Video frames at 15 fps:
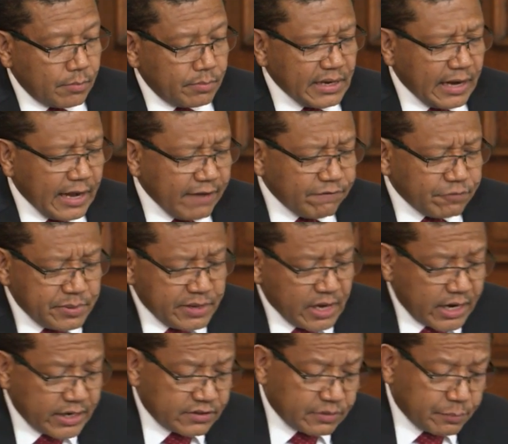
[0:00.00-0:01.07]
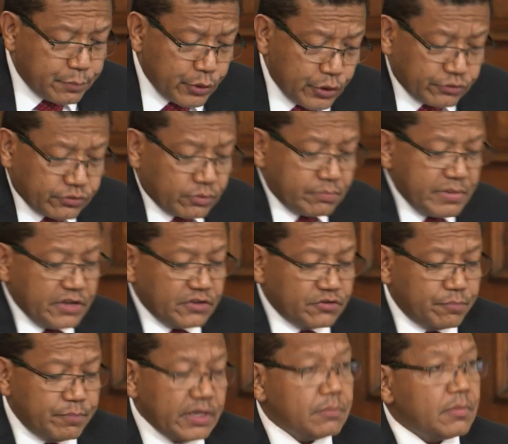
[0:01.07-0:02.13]
Being left behind as a person
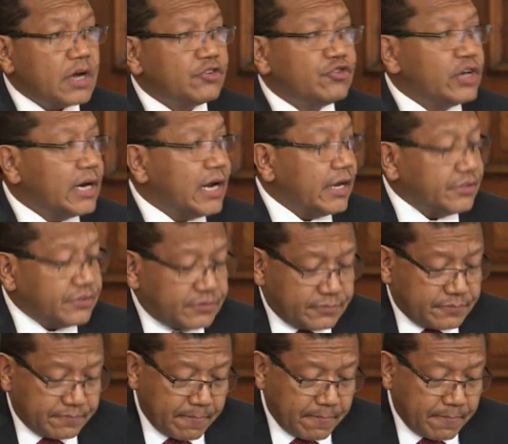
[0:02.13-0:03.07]
means being marginalized,